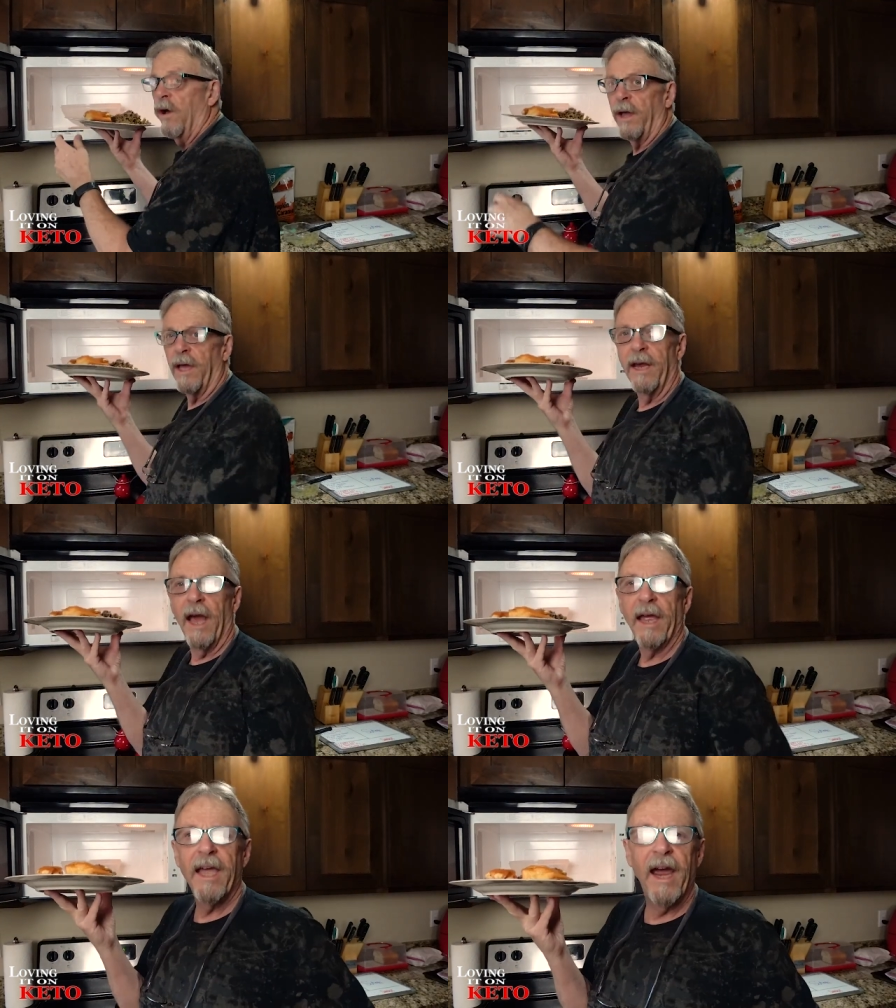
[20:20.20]

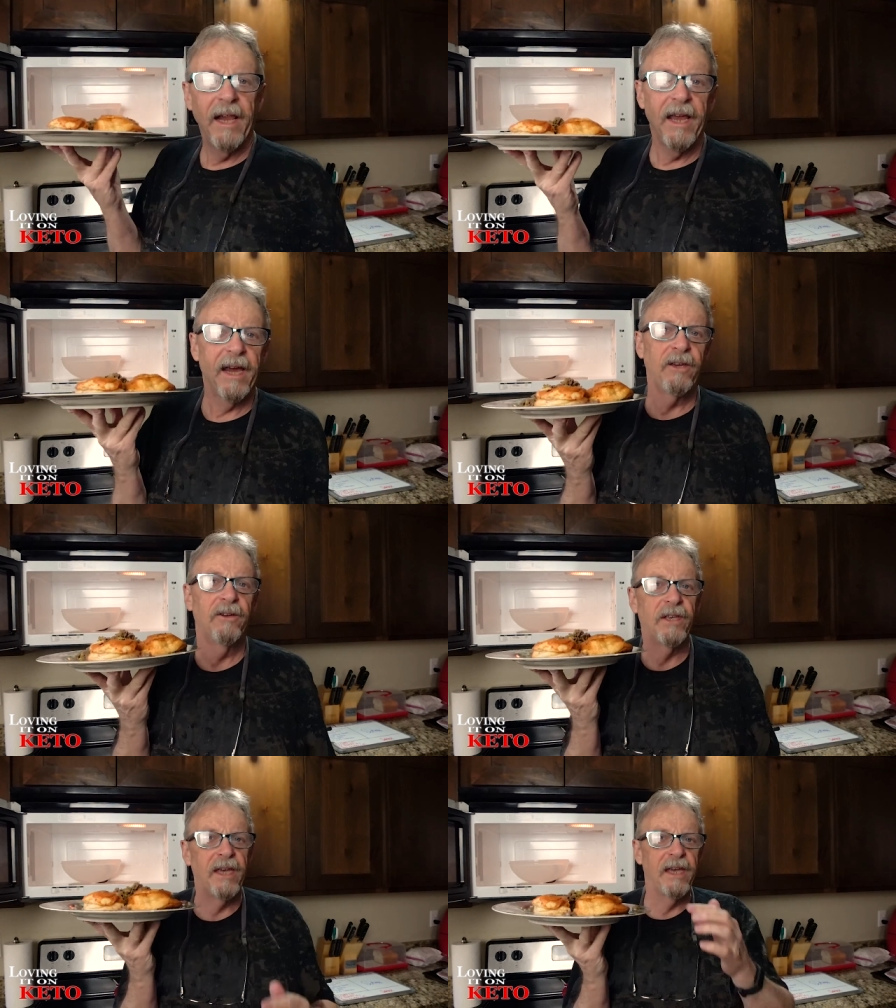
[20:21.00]
I kind of like
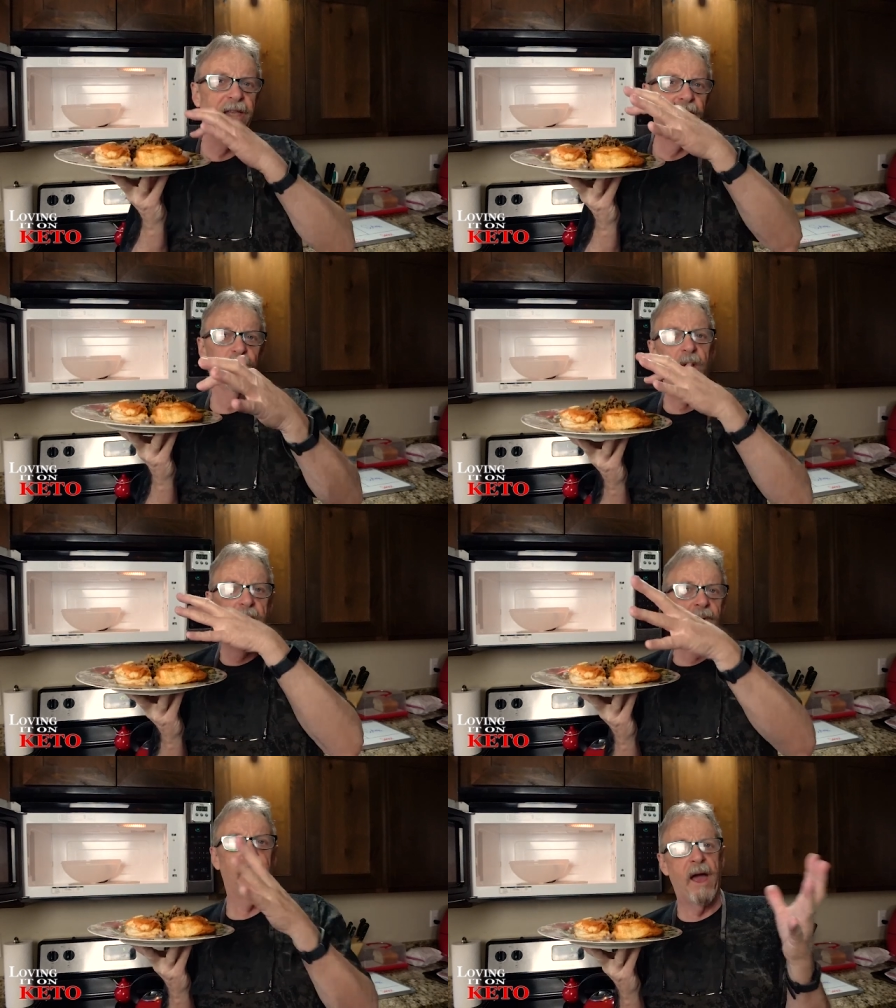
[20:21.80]
used to eat this way
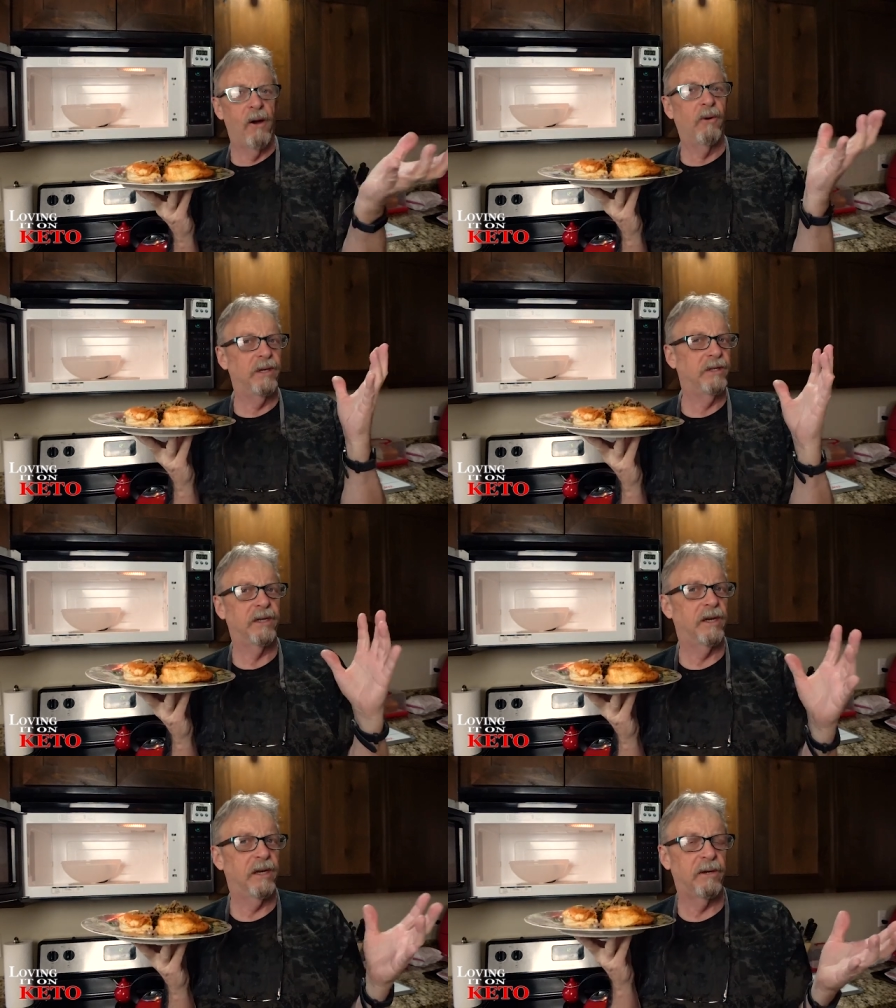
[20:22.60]
when I was,
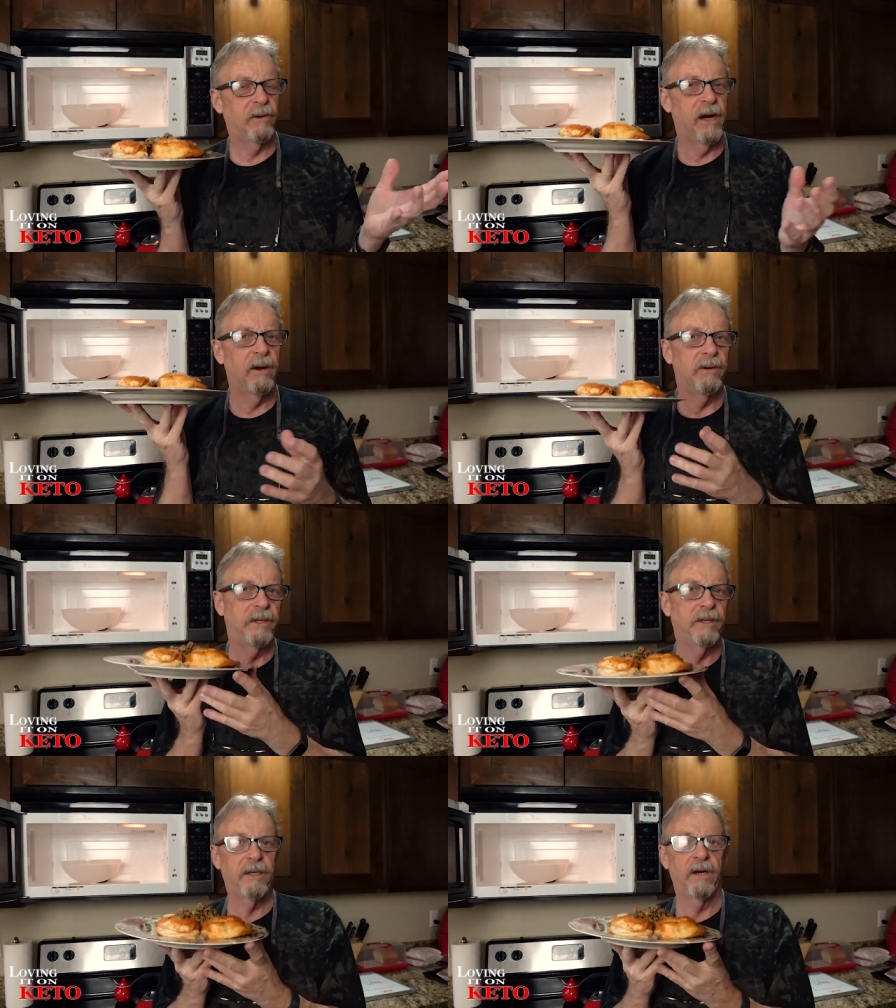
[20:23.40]

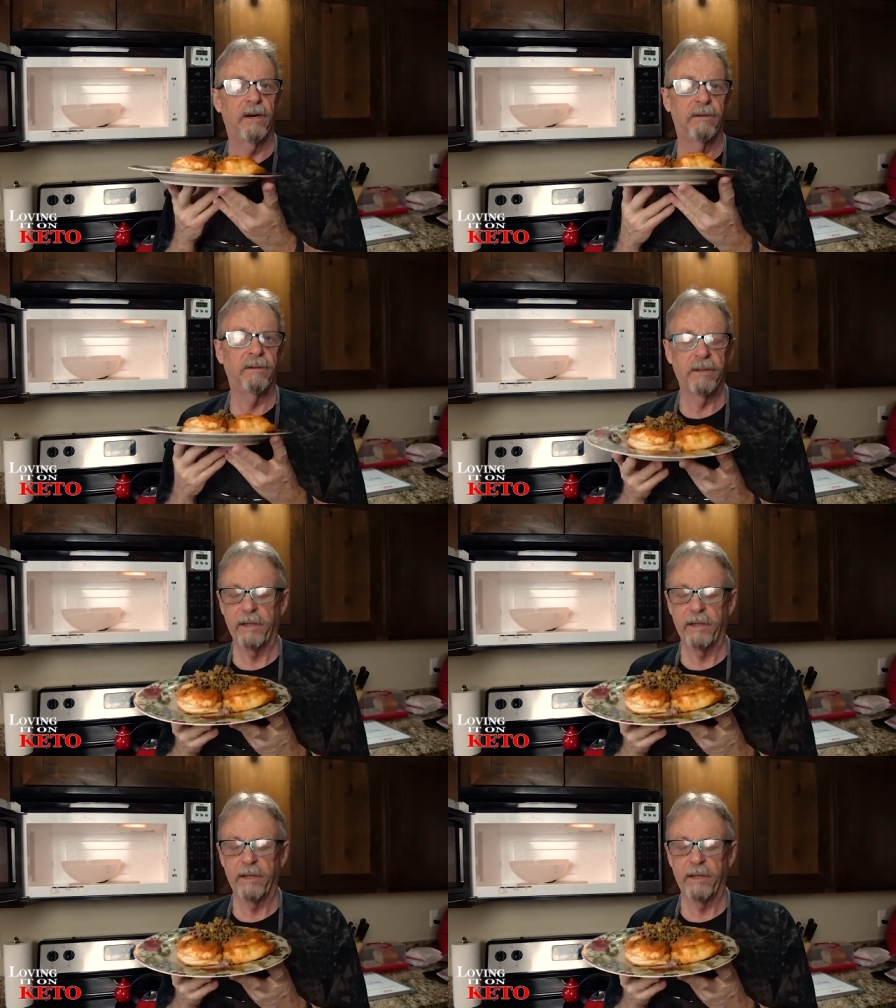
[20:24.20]
you know,